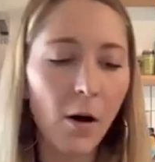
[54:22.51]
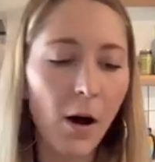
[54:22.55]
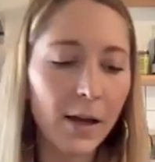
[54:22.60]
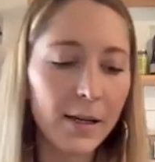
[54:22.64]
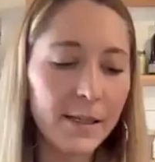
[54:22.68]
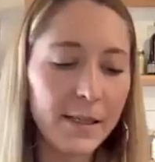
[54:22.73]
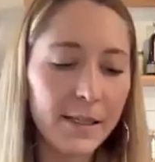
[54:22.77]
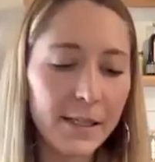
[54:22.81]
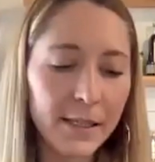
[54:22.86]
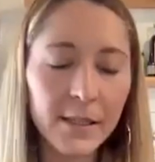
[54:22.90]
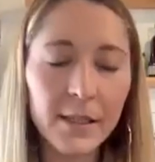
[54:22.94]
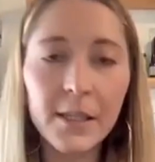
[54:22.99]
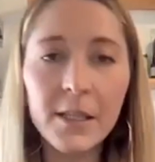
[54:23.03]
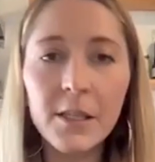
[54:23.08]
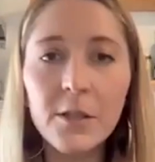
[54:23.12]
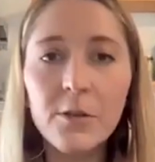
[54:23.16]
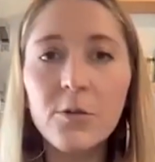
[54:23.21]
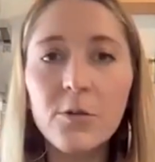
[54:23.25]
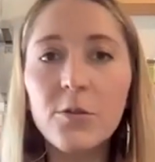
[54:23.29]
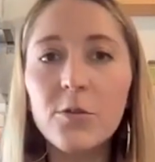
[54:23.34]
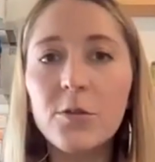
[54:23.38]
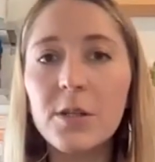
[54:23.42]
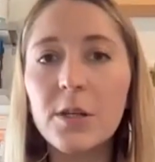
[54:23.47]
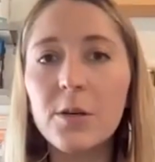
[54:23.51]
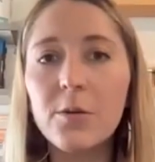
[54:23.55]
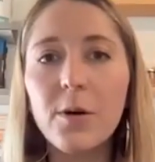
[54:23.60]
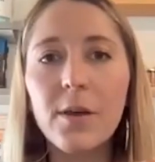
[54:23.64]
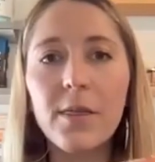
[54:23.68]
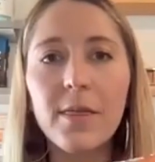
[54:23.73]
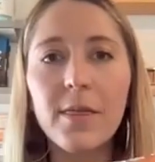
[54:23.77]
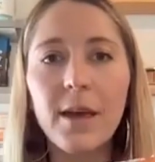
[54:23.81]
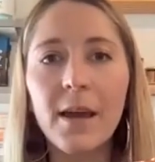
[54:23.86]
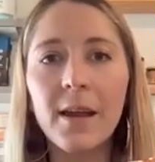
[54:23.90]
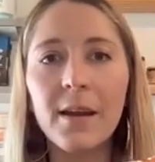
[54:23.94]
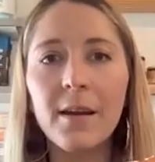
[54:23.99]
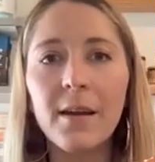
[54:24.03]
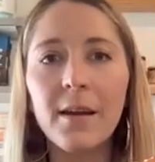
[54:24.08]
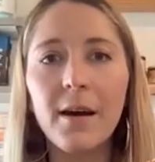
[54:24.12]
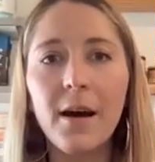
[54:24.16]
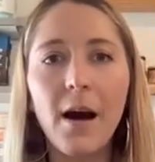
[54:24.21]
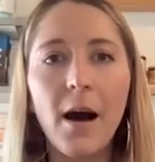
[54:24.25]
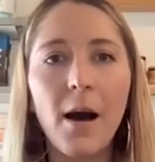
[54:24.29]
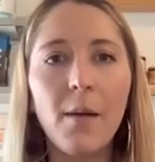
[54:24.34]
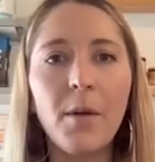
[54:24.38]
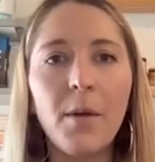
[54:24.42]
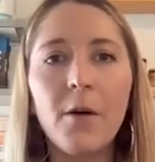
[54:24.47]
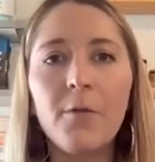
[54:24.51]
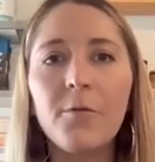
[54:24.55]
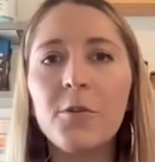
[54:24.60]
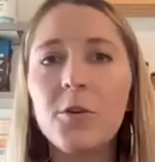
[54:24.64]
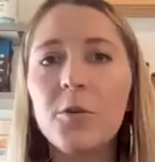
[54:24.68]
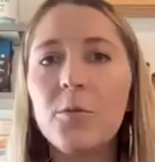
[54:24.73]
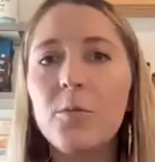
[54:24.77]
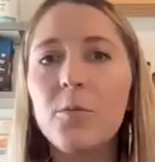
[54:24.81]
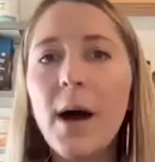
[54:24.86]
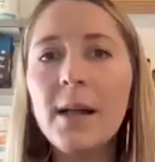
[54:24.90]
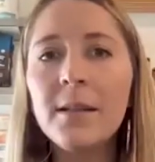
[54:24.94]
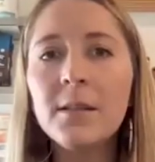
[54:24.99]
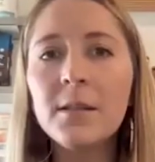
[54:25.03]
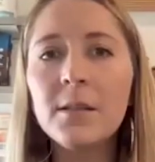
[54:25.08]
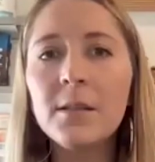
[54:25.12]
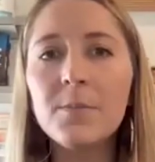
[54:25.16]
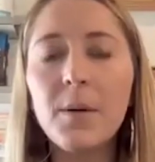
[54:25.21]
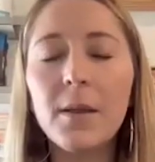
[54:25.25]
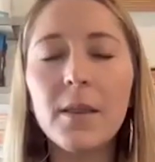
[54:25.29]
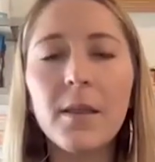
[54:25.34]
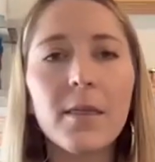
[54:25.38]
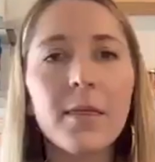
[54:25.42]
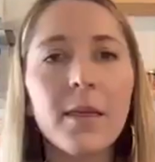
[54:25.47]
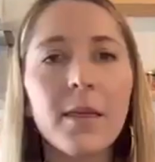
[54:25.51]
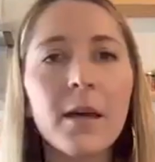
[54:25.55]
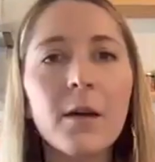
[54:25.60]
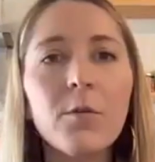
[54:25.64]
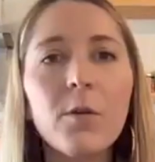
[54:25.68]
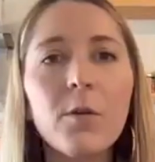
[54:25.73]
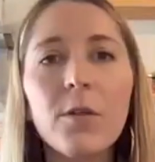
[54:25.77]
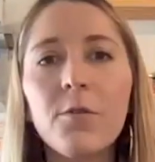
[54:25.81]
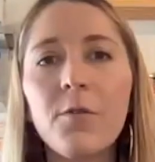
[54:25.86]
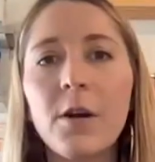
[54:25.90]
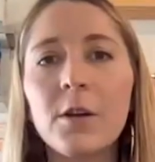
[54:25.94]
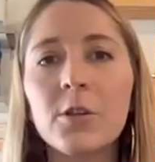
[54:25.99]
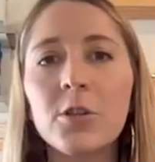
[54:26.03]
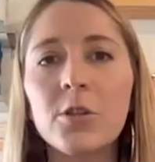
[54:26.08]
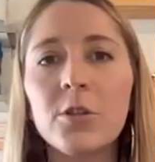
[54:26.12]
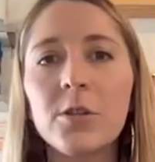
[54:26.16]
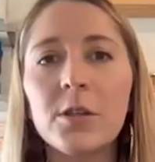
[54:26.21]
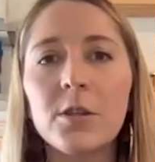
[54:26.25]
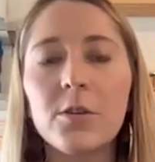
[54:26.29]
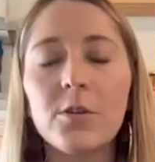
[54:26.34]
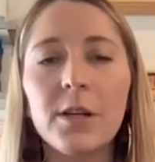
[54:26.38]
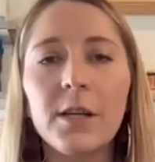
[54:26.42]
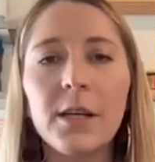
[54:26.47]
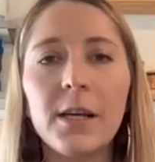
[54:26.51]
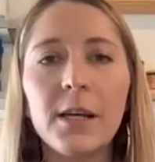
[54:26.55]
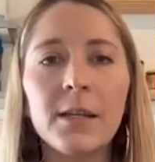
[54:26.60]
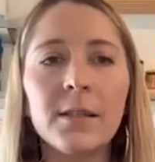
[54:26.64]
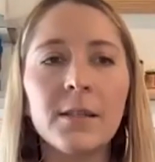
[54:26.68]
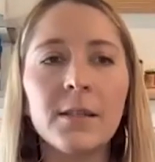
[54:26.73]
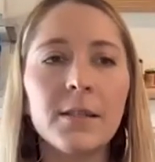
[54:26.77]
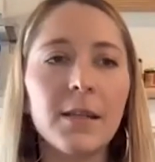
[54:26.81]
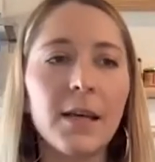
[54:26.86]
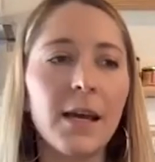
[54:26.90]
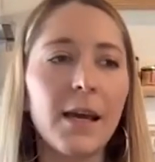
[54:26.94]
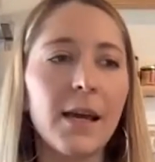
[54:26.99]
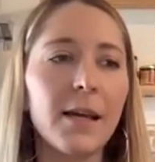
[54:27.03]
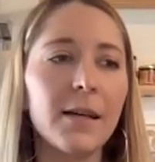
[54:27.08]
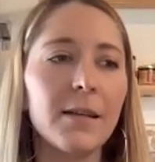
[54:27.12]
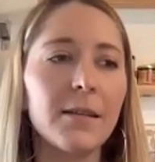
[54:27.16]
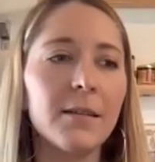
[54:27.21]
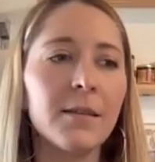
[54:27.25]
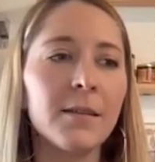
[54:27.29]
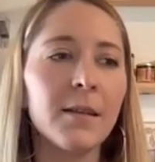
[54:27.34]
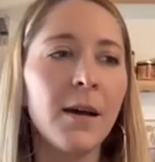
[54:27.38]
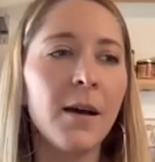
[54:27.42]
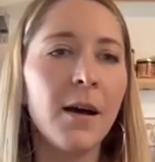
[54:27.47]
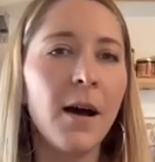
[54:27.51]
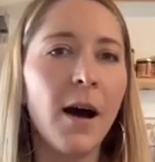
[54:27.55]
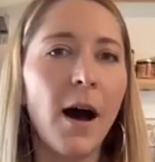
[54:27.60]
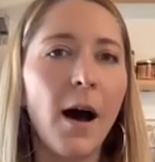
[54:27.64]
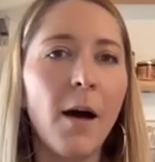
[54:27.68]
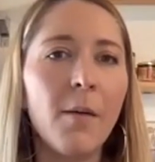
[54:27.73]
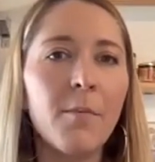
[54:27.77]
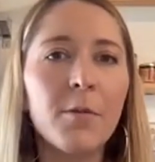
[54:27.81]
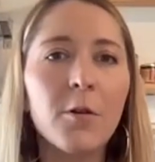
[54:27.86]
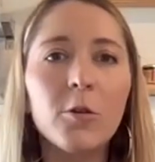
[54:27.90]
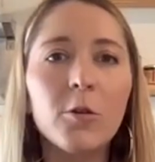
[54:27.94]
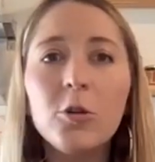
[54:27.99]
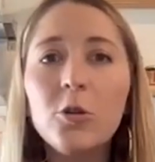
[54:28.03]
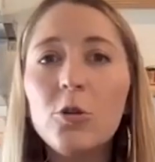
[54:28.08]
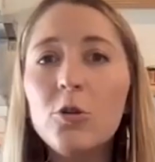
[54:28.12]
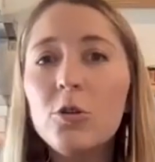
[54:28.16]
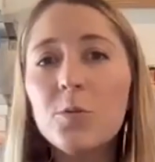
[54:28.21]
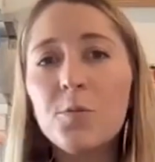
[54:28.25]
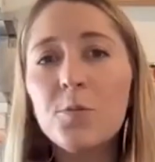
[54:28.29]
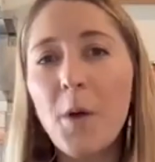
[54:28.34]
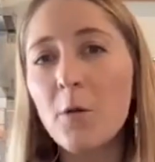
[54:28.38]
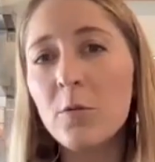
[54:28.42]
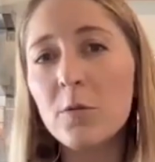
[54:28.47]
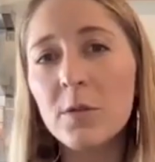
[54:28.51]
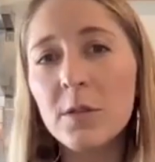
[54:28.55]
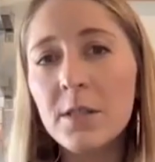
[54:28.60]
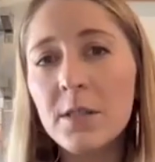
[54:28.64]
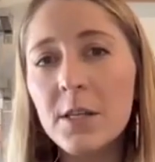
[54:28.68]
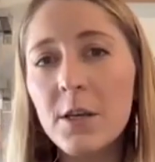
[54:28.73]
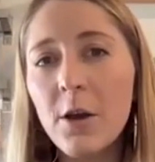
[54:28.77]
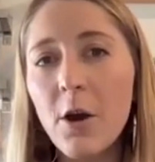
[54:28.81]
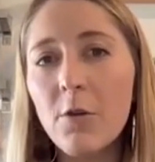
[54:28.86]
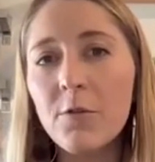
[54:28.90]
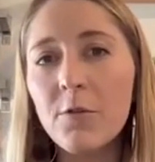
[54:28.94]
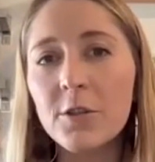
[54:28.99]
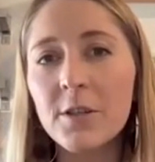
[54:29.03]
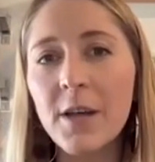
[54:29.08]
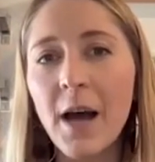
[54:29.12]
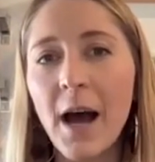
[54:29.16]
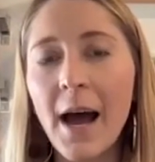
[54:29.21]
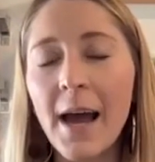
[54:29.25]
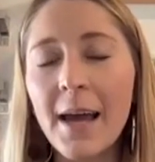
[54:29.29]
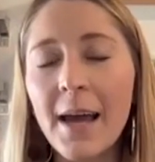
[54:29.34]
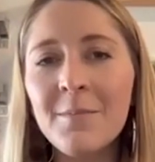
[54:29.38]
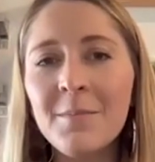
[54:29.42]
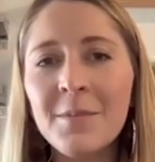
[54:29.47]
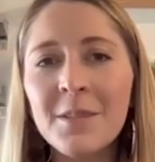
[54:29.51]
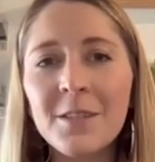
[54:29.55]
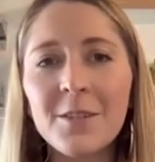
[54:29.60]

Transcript: ideally you use it within a few months, but the thing with functional ingredients is they'll lose potency over time.